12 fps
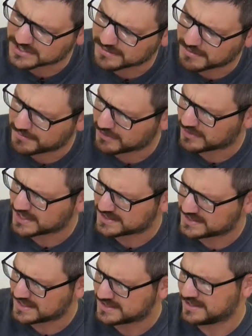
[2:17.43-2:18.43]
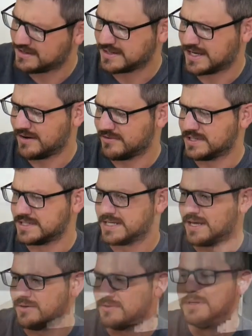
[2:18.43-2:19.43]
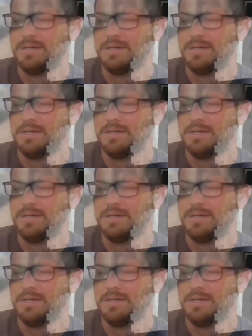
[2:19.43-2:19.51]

that might be what it says there, I can't really tell.